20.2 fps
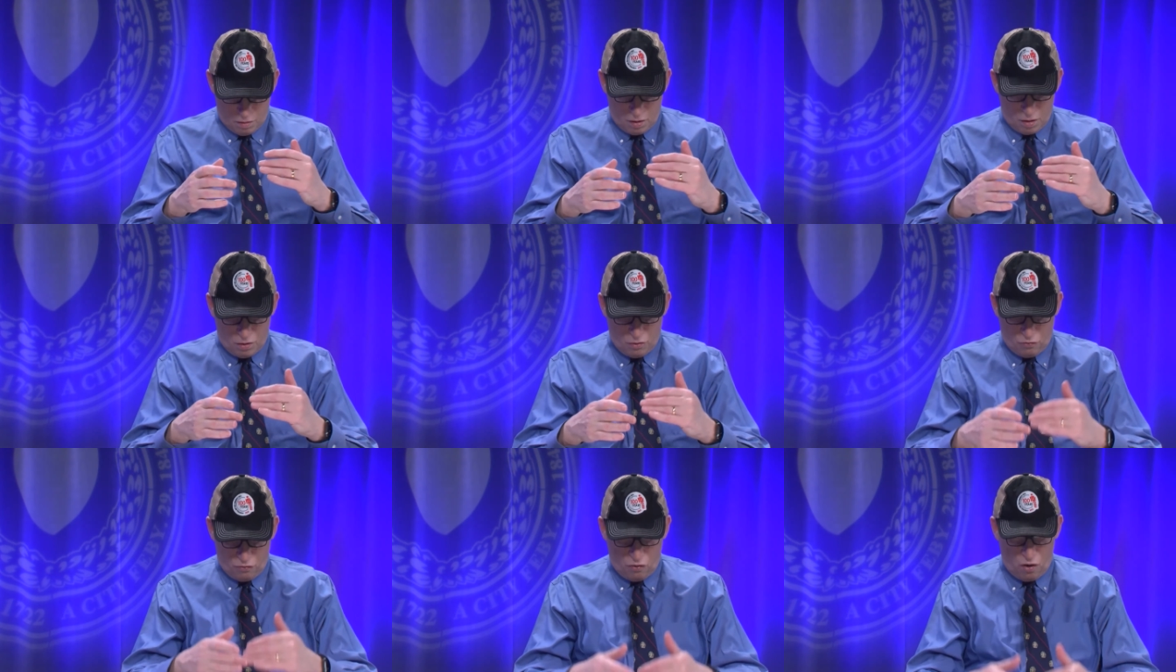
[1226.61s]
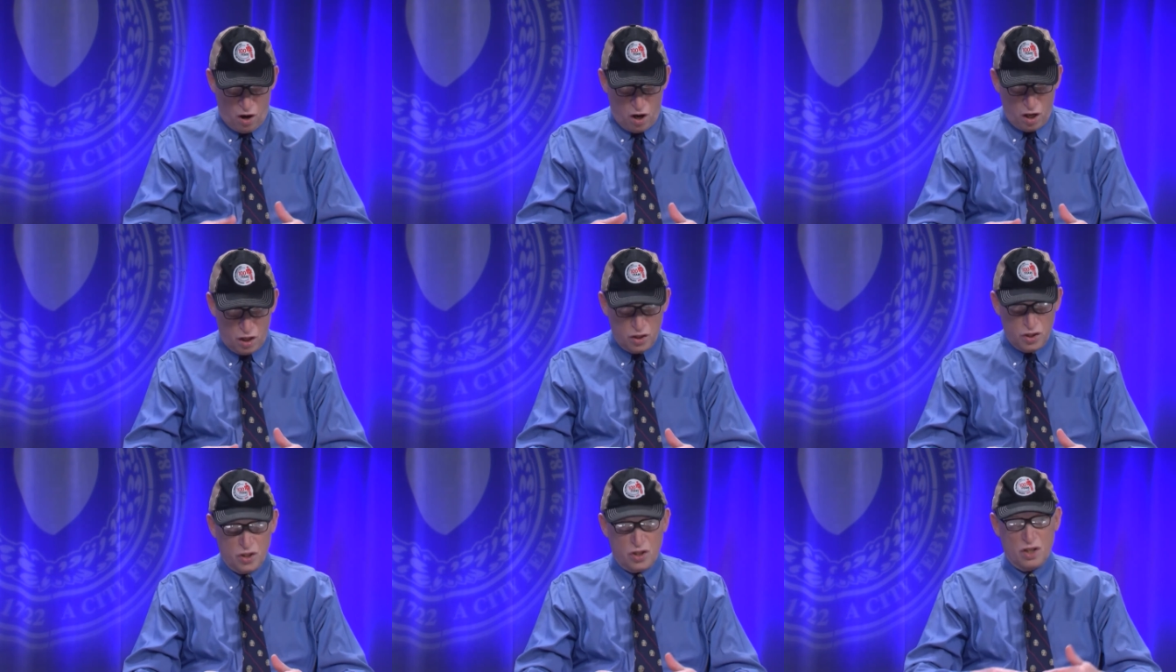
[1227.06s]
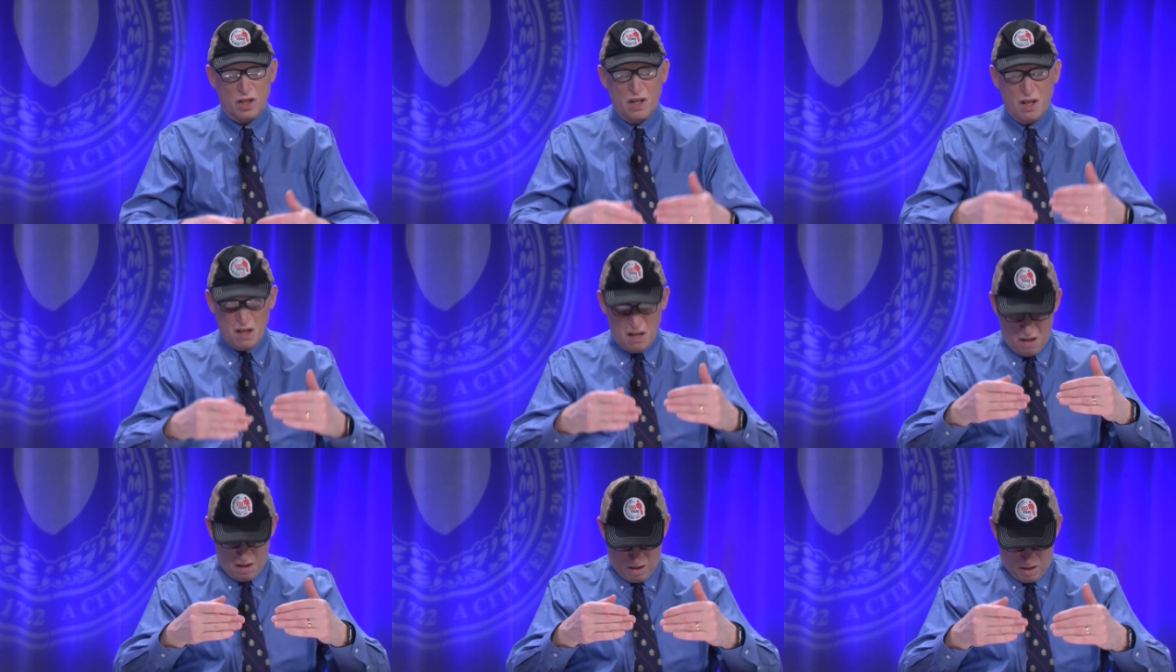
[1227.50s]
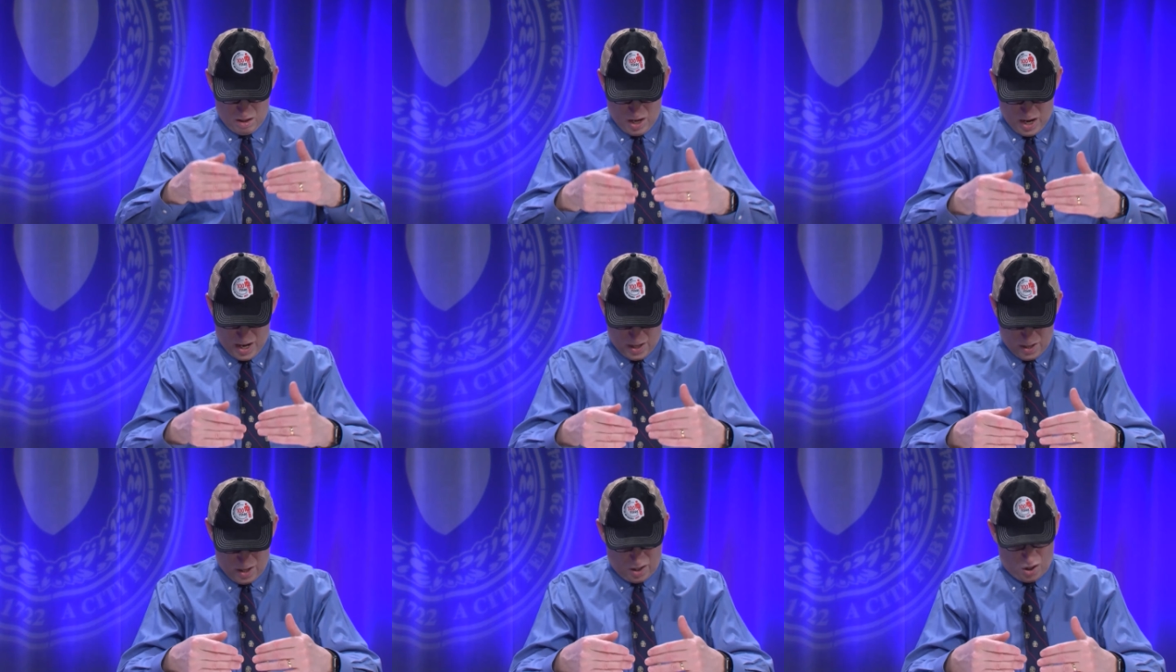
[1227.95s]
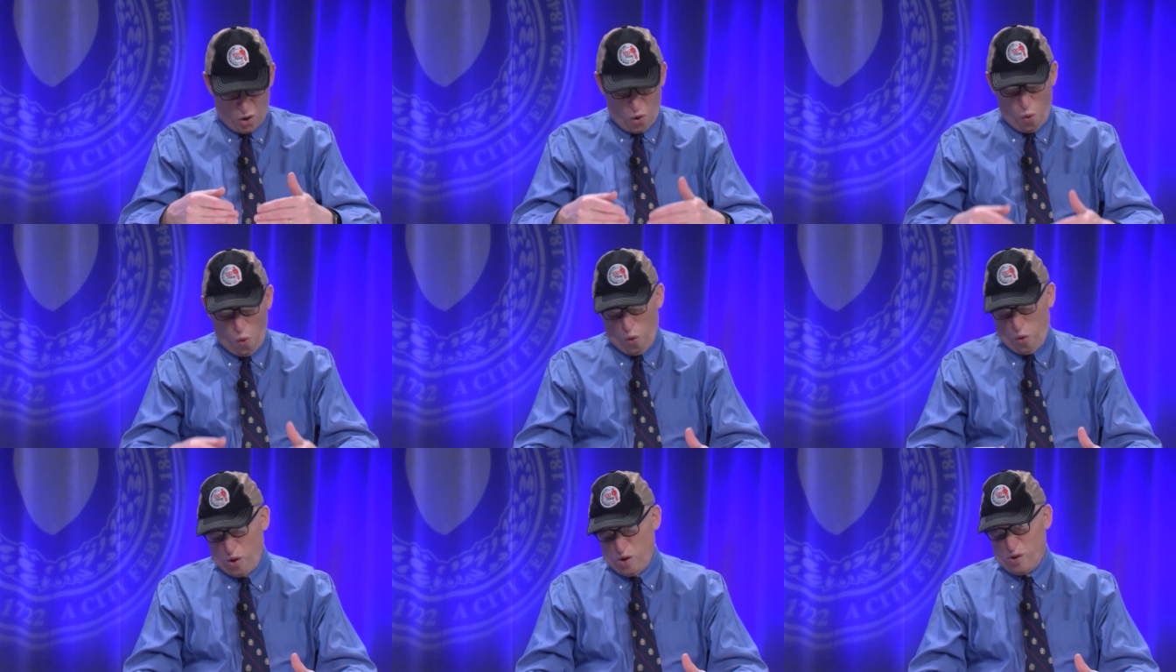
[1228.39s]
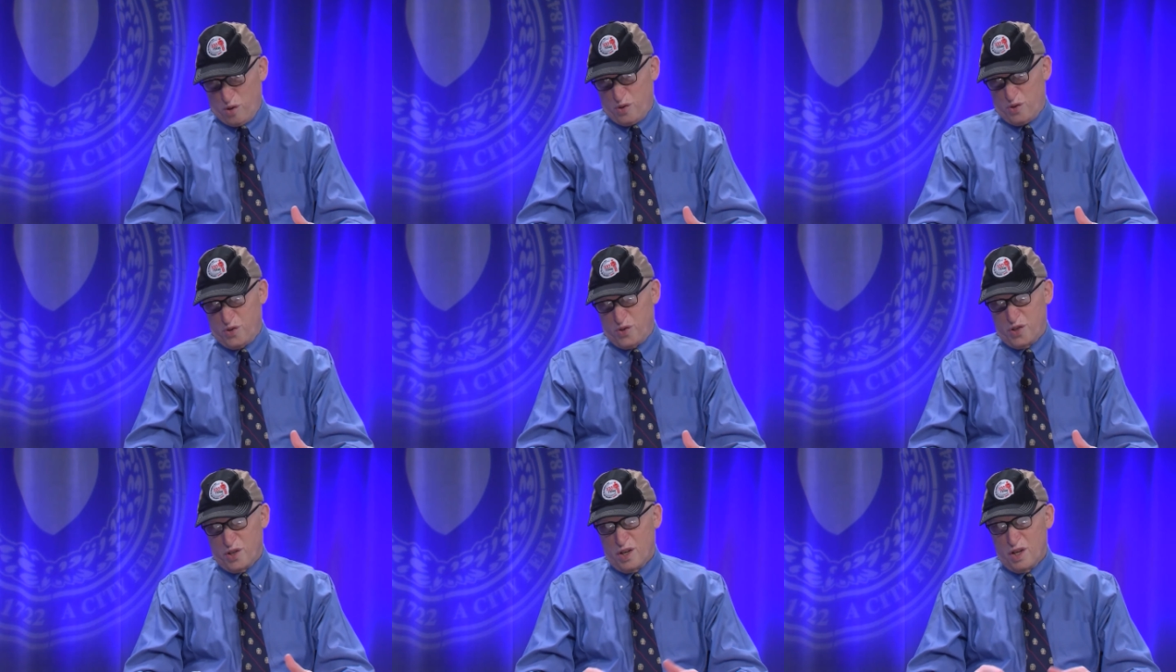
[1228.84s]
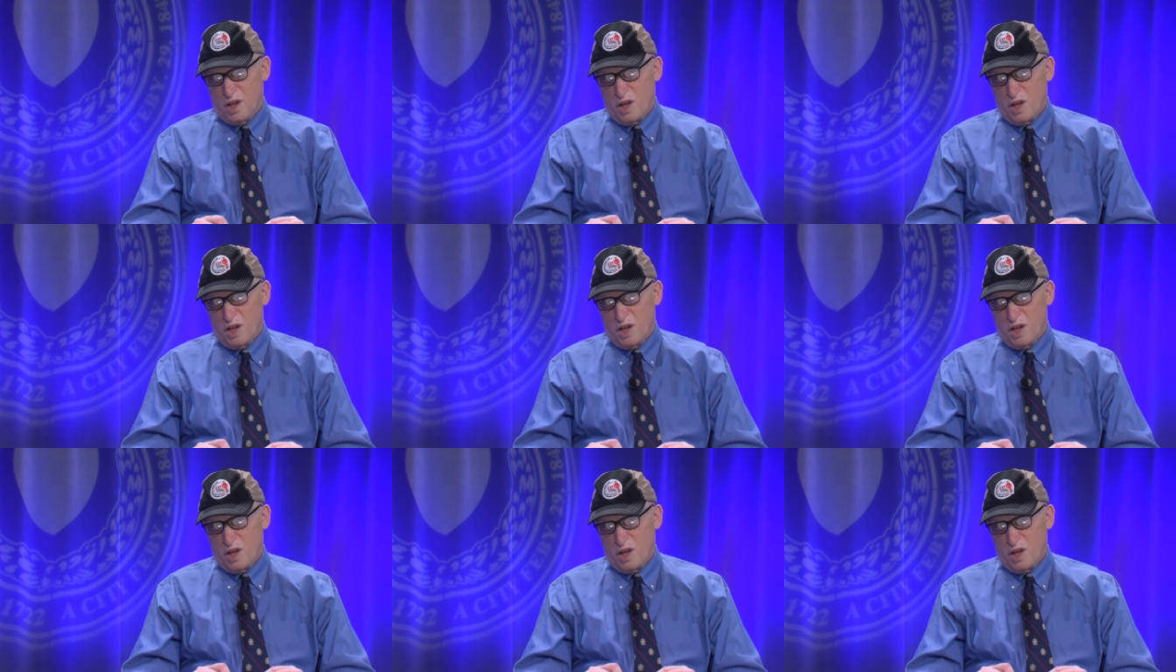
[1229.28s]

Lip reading: the rugs and the cords,